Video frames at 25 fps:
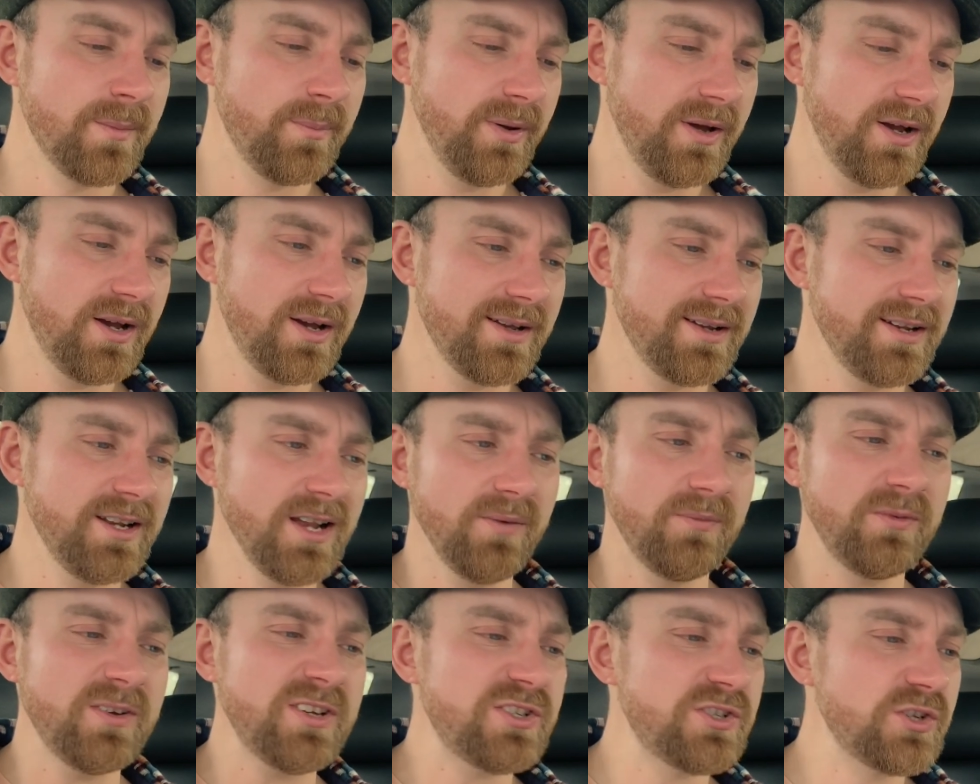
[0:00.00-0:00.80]
But
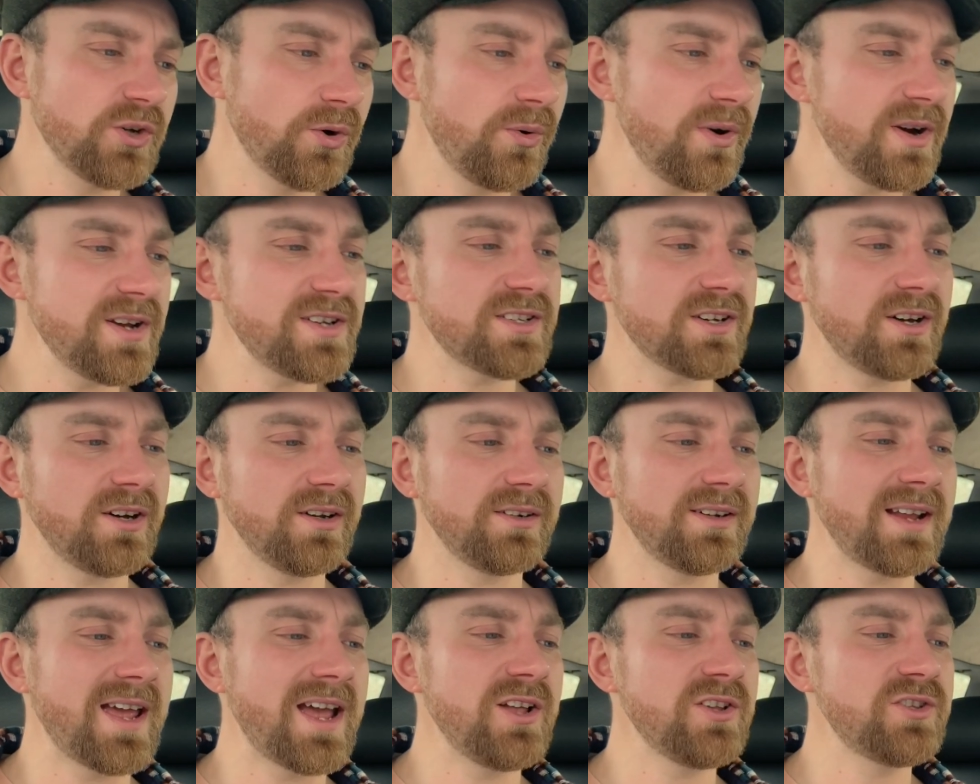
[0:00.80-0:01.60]
lovely stories
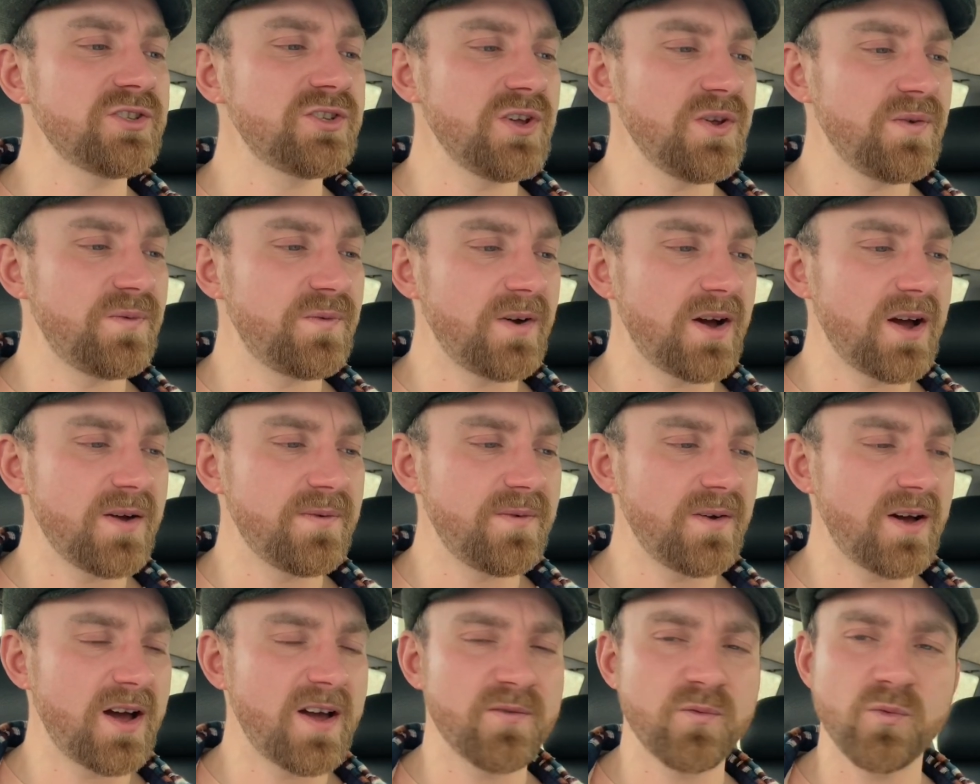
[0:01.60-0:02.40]
on
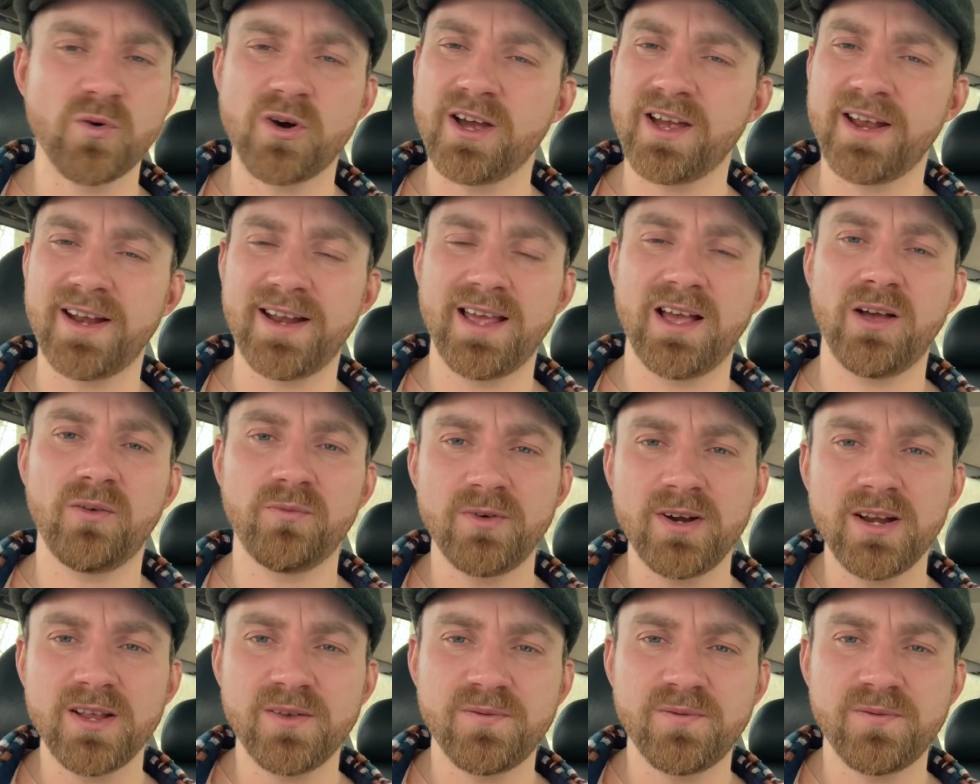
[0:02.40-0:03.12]
L255YNL, really